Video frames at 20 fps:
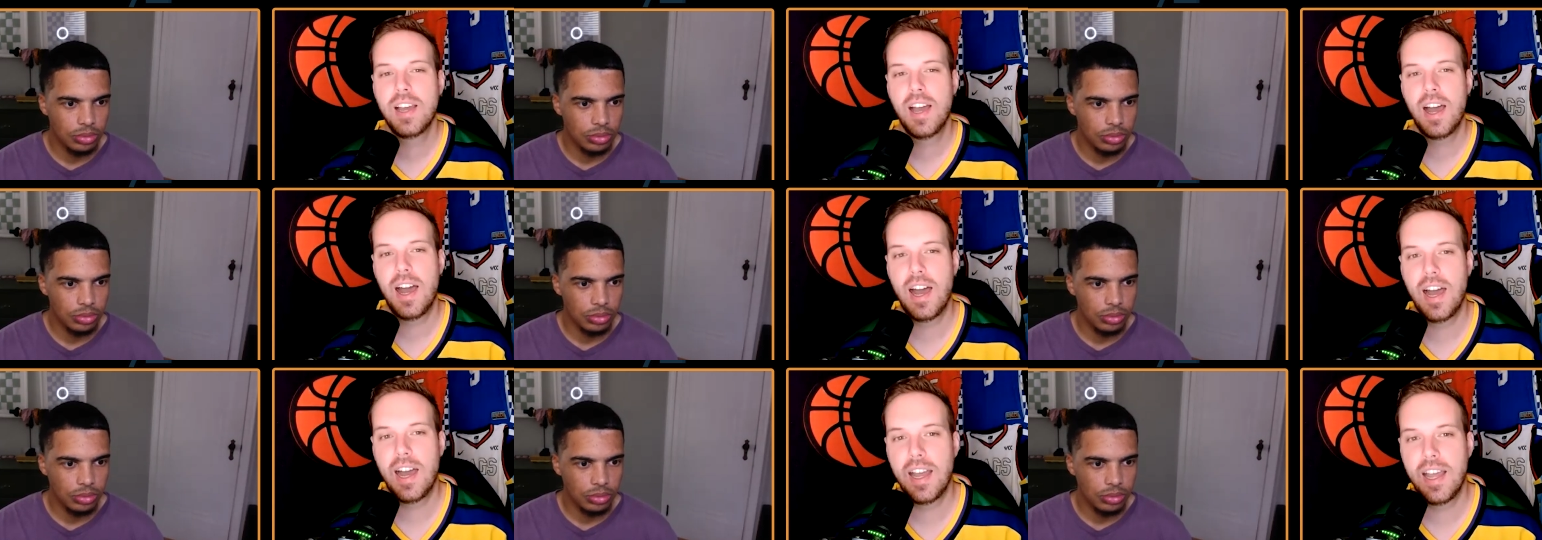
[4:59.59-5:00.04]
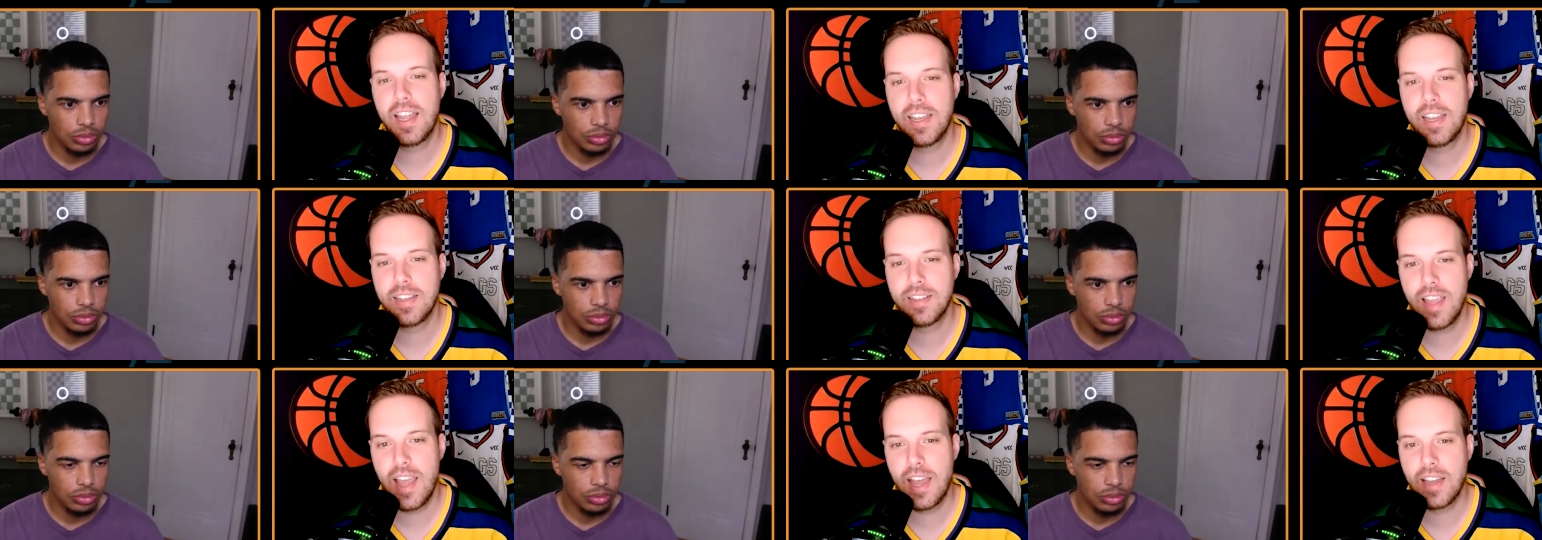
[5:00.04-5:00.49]
Speaker 1: Uh,
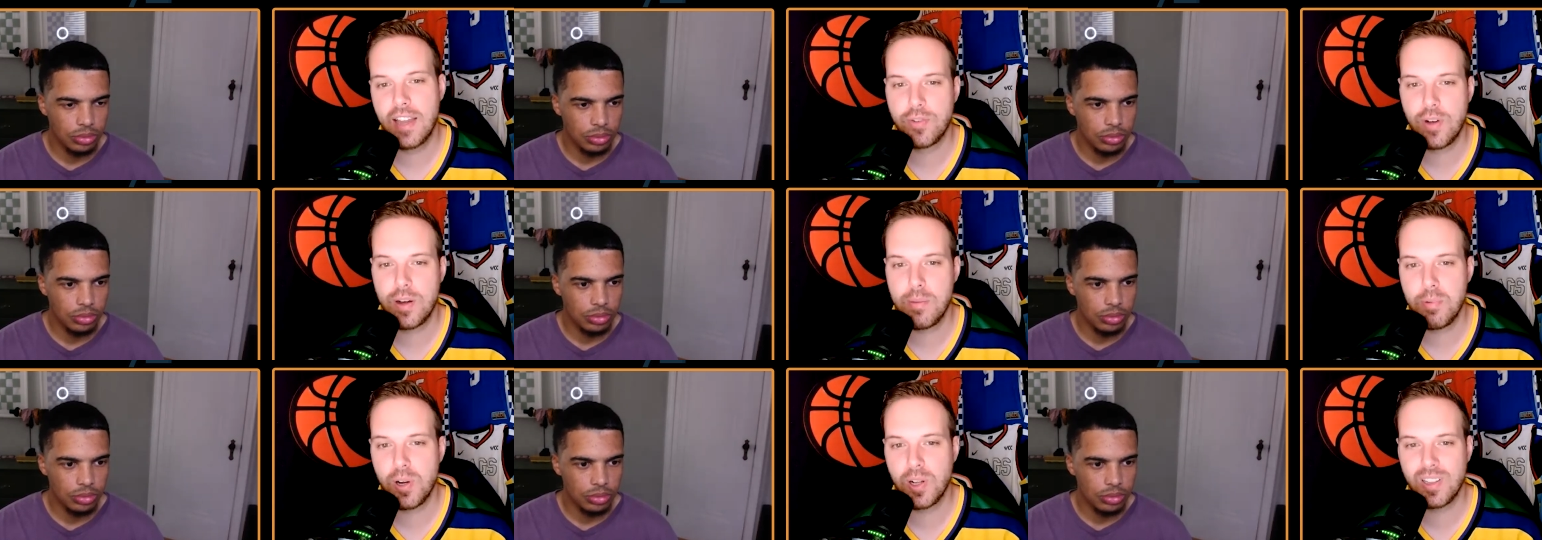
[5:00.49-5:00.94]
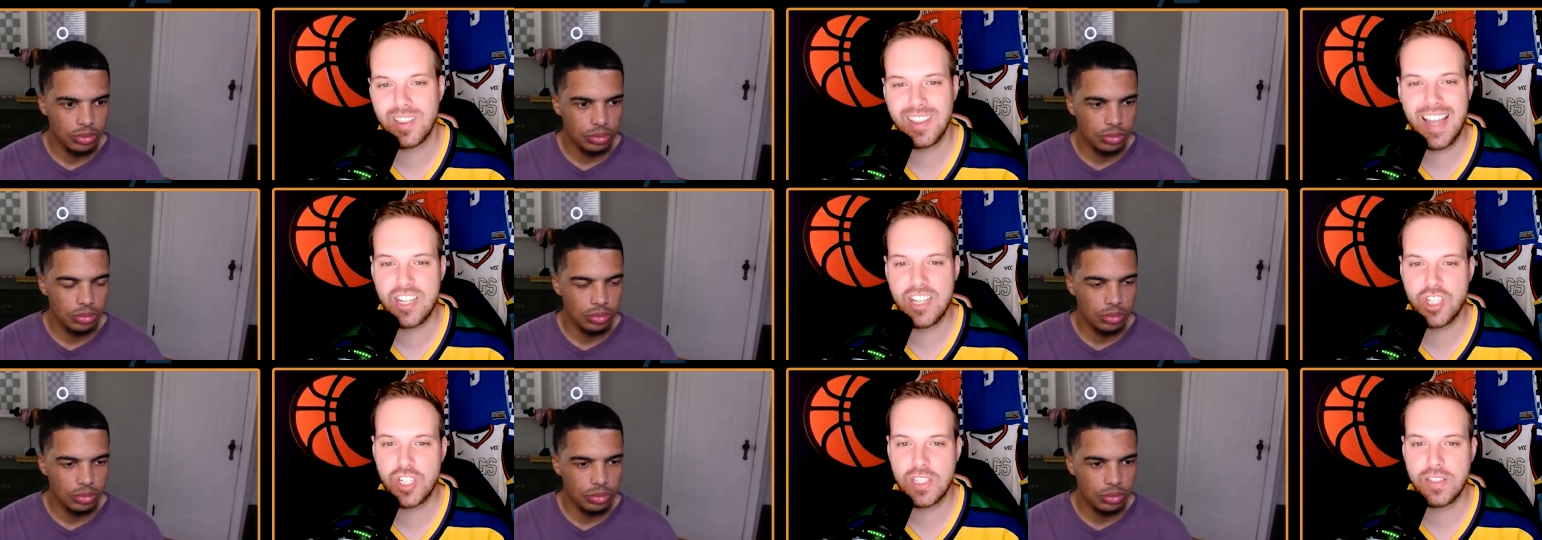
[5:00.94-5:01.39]
and yeah, Trey Burke,
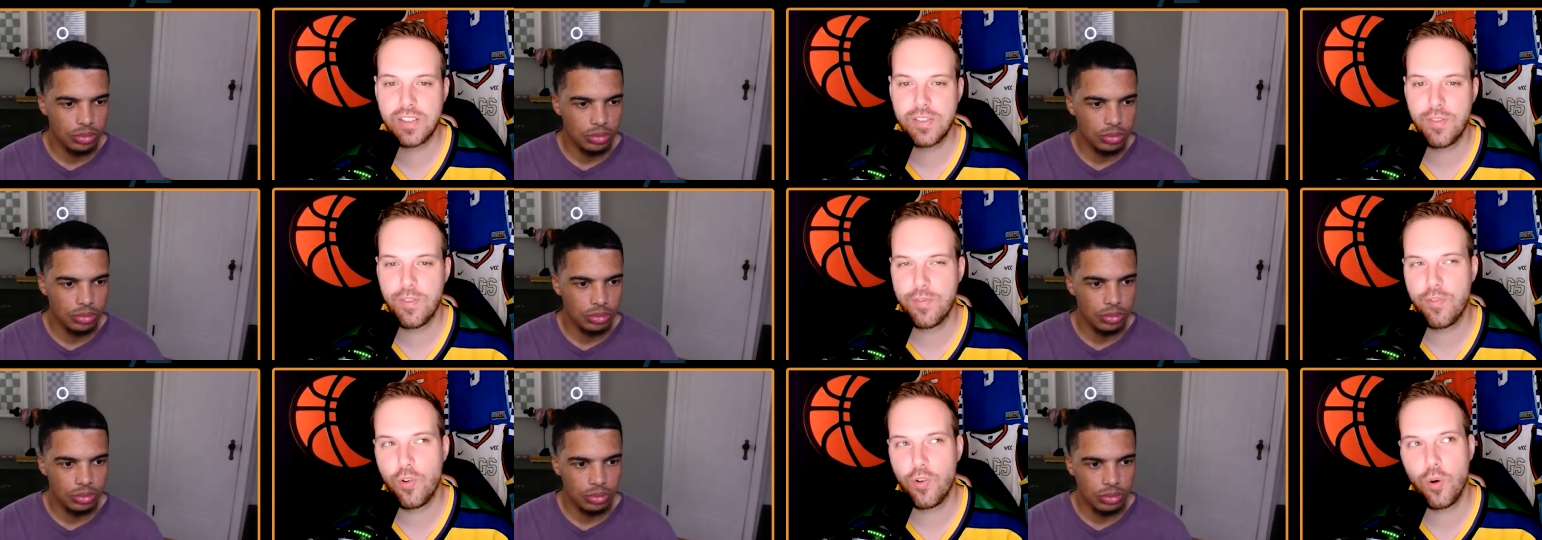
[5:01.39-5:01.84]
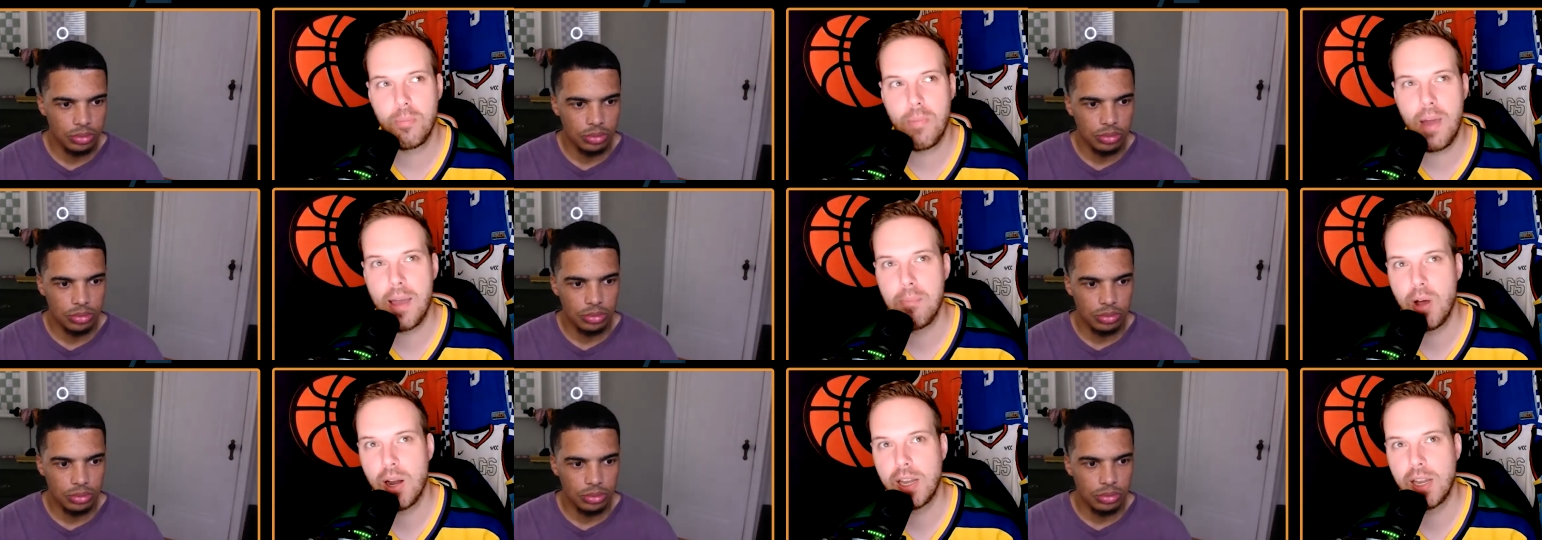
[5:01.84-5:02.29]
legend for
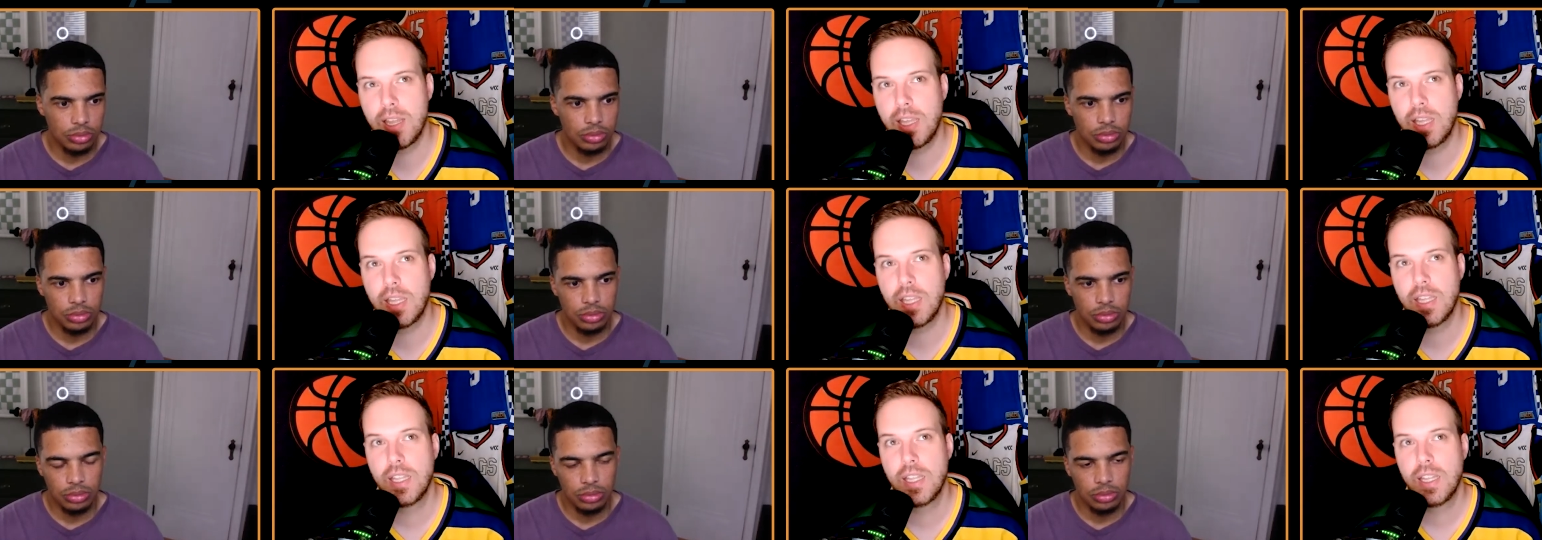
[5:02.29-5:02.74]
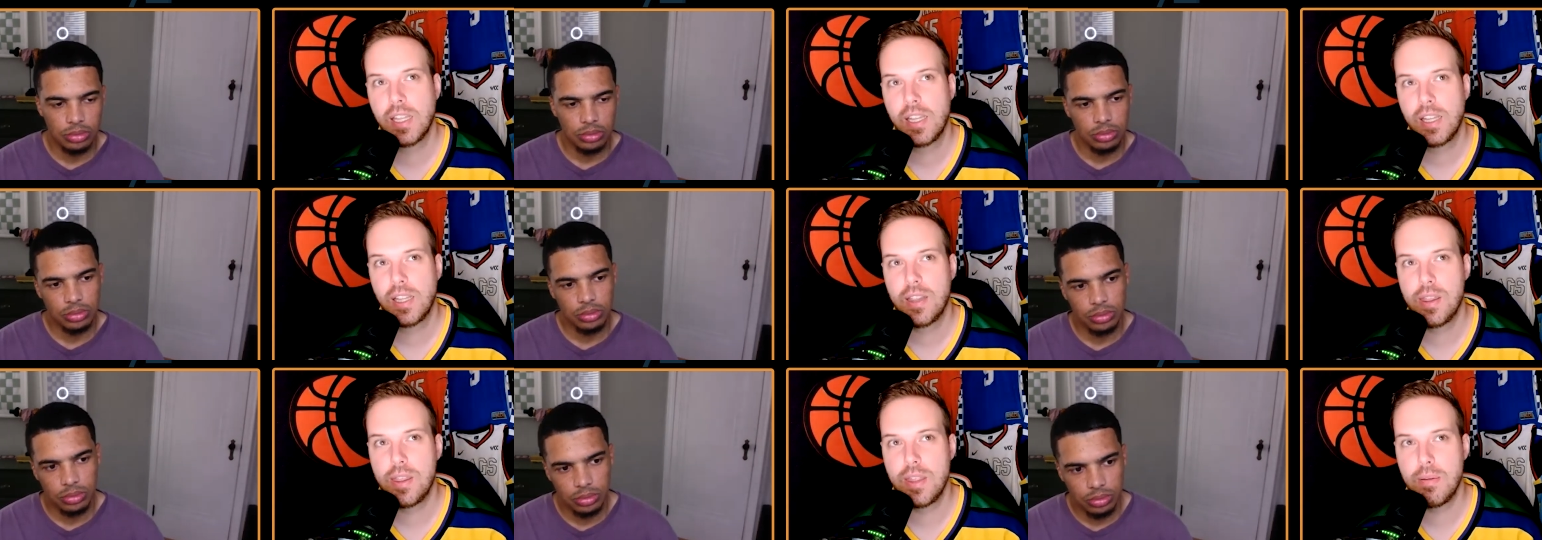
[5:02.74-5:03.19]
my money,
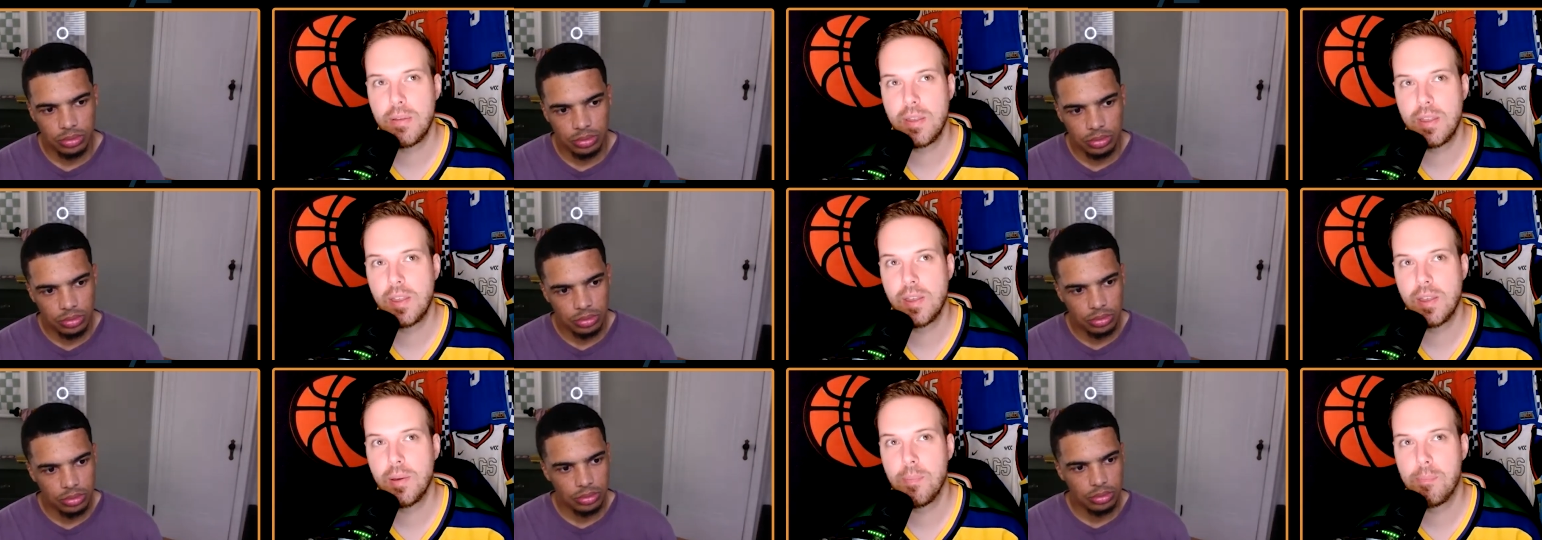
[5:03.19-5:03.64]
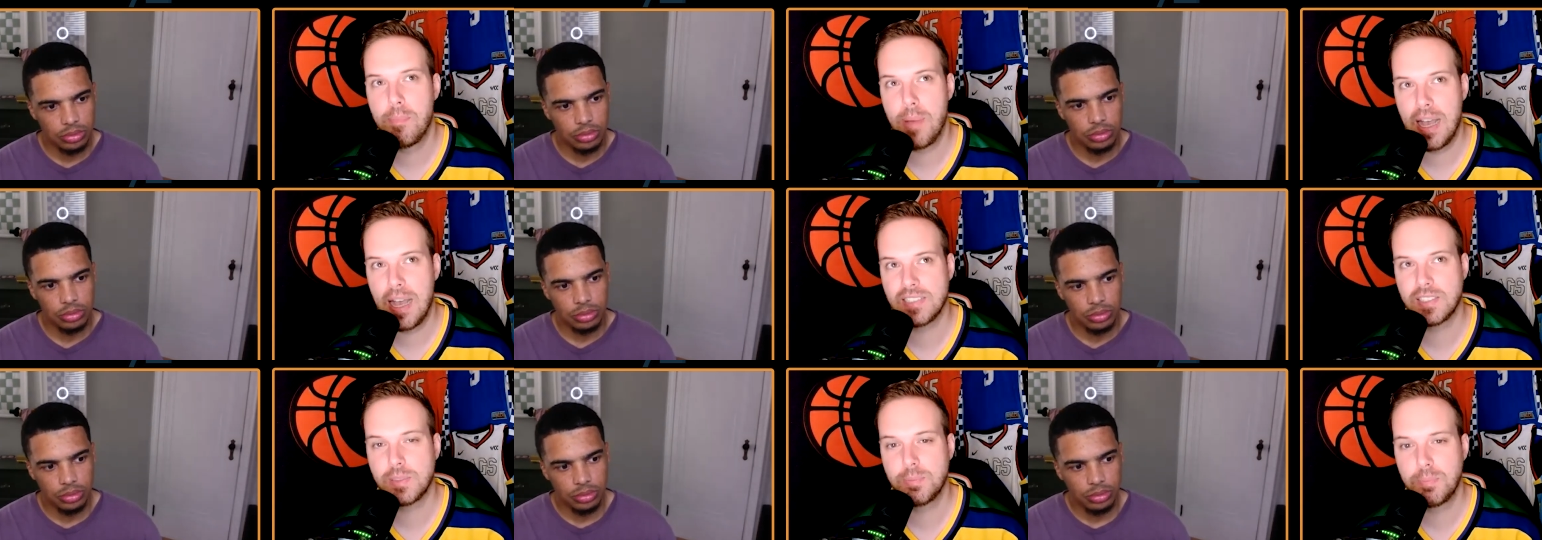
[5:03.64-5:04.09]
the
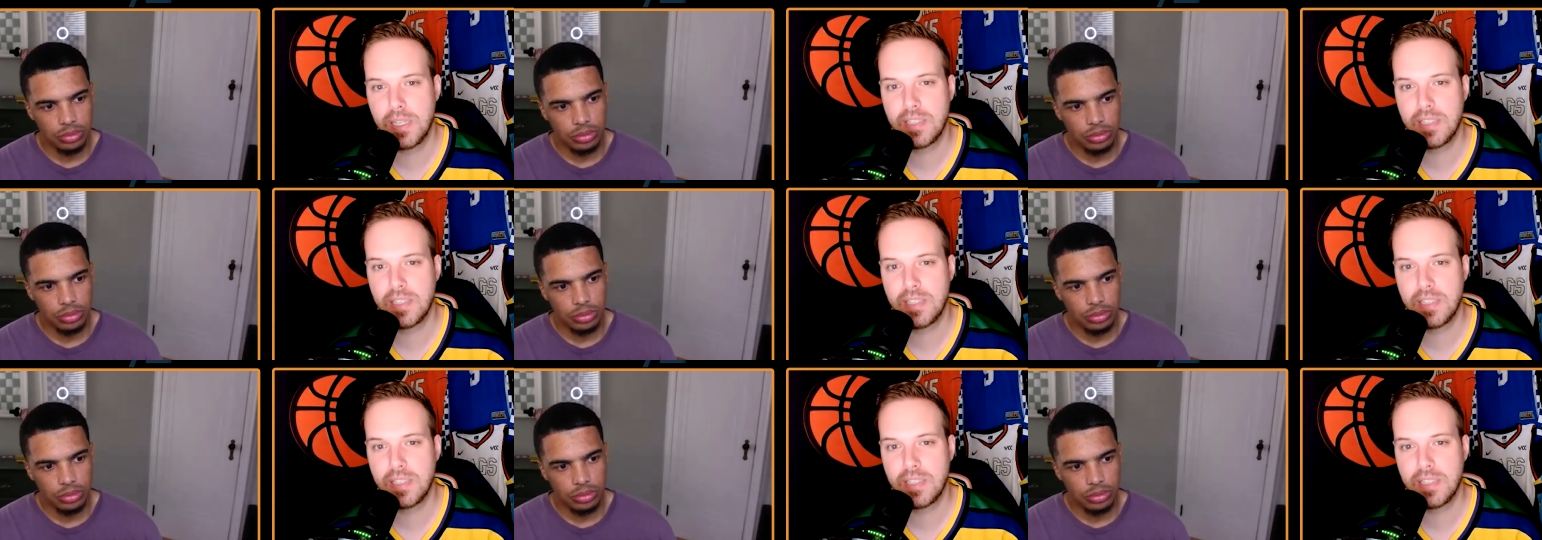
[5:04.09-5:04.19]
best